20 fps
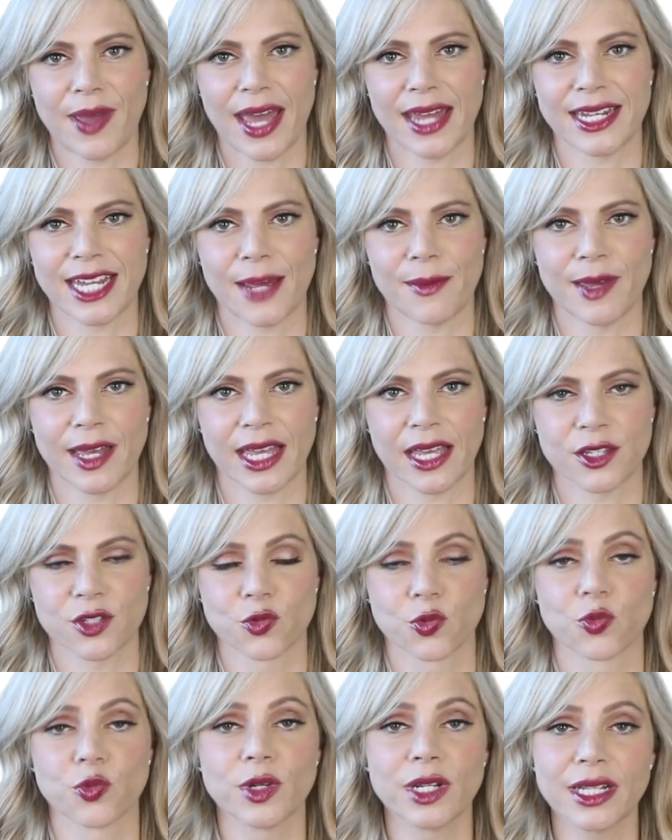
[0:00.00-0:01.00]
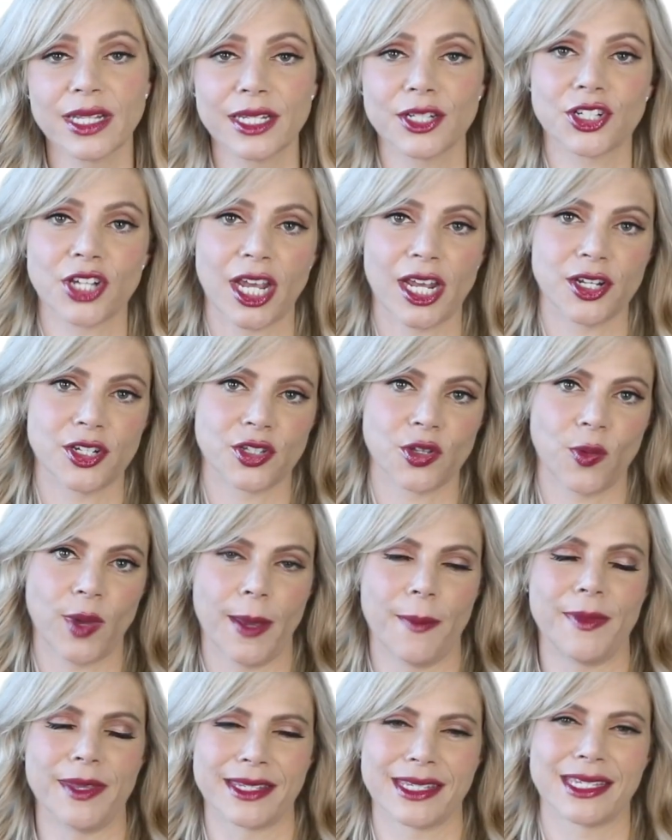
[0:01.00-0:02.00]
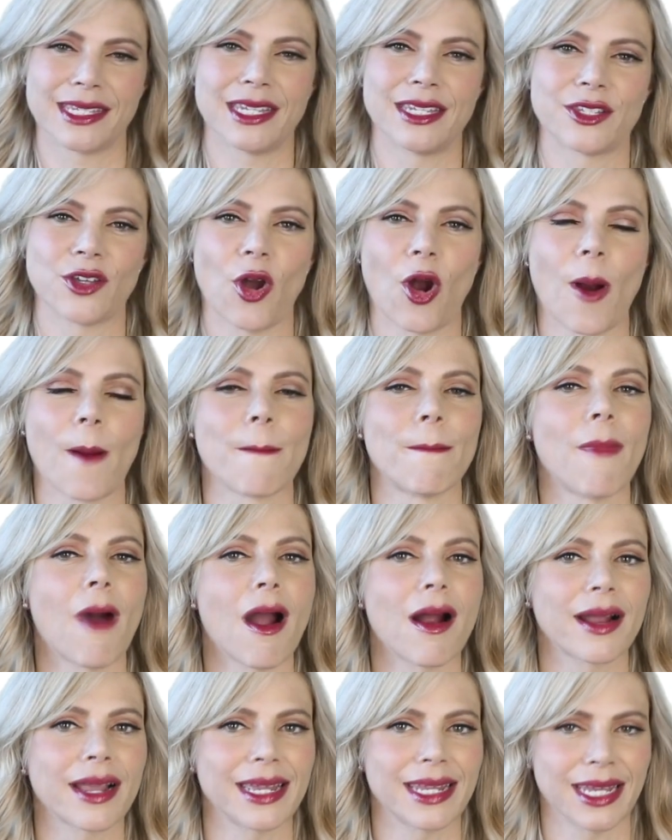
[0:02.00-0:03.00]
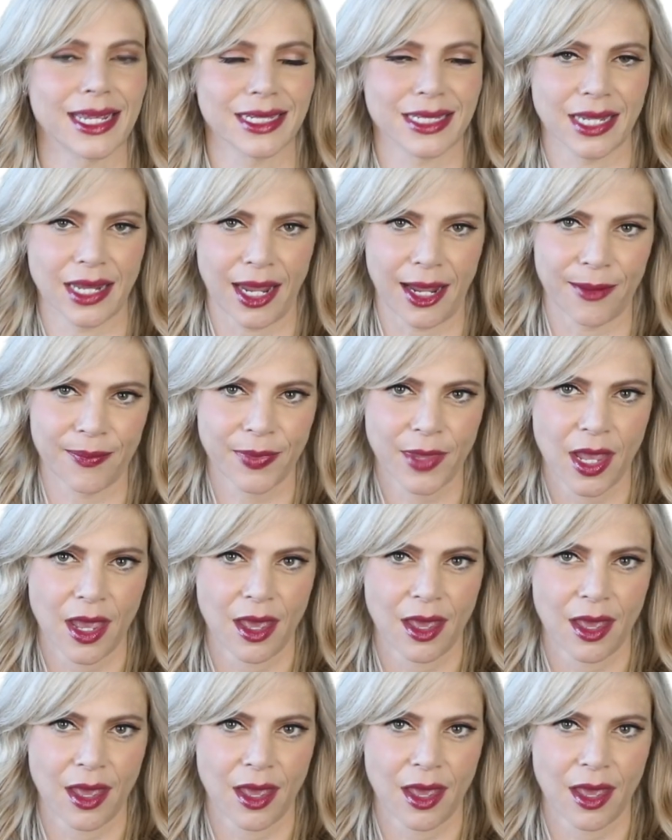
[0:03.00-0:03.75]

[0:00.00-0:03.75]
pandemic has really changed the way businesses are marketing today.